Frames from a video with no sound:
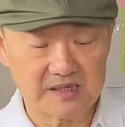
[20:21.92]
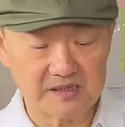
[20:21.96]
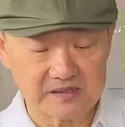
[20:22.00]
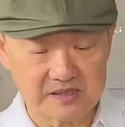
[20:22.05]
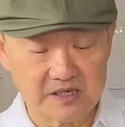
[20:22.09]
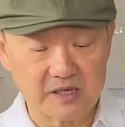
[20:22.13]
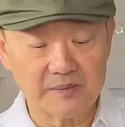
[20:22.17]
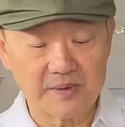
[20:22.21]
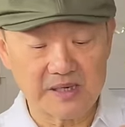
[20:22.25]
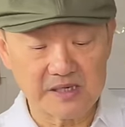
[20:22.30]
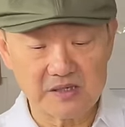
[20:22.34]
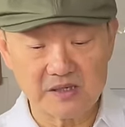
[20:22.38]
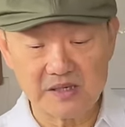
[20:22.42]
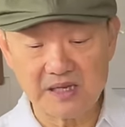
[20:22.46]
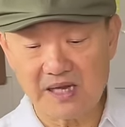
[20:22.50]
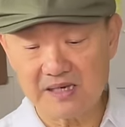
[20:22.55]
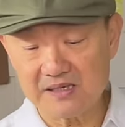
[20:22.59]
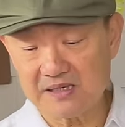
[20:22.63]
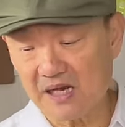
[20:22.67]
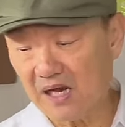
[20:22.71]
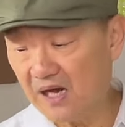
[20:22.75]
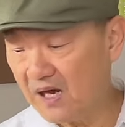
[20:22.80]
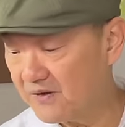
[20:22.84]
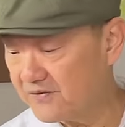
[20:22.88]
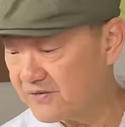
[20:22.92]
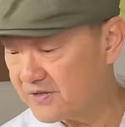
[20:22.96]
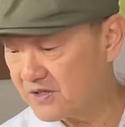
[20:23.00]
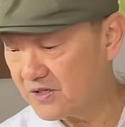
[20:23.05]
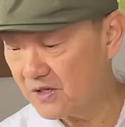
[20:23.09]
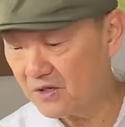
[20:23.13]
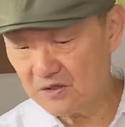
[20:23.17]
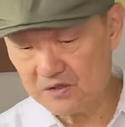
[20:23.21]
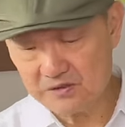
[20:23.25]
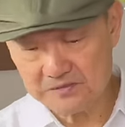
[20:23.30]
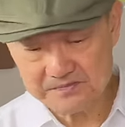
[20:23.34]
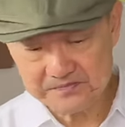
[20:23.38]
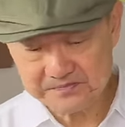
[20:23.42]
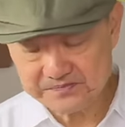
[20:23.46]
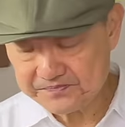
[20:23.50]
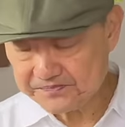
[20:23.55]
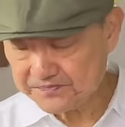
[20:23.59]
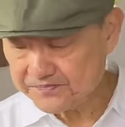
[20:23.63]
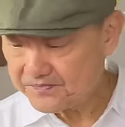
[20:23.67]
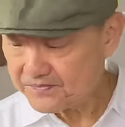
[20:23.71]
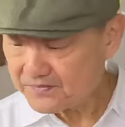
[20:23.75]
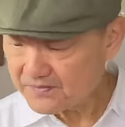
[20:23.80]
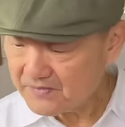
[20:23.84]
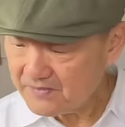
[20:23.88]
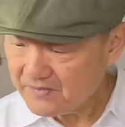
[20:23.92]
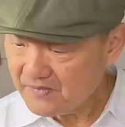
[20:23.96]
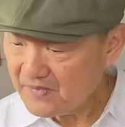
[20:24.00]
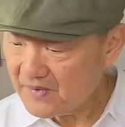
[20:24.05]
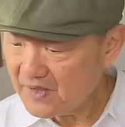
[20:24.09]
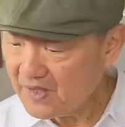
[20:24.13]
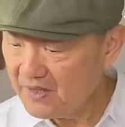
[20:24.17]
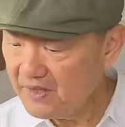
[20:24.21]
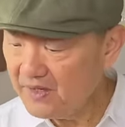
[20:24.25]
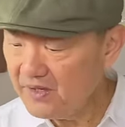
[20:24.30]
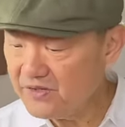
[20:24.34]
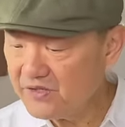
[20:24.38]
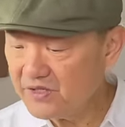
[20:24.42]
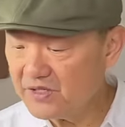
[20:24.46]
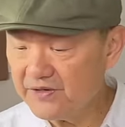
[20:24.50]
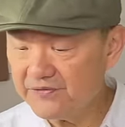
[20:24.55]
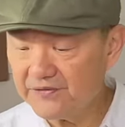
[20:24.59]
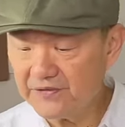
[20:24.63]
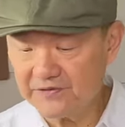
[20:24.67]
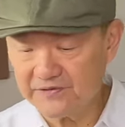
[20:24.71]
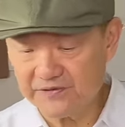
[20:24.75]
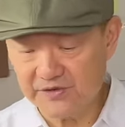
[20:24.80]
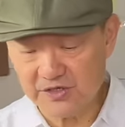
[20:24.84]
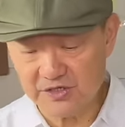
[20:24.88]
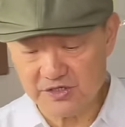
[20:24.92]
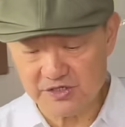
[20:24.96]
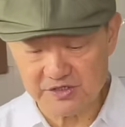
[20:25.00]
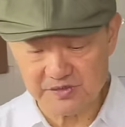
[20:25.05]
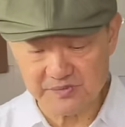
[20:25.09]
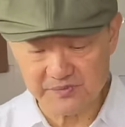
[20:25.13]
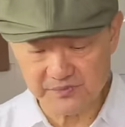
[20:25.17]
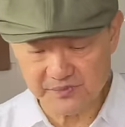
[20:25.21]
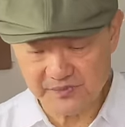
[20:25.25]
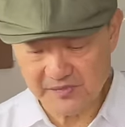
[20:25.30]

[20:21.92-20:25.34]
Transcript: Commando lugged half sole. Here's a different version.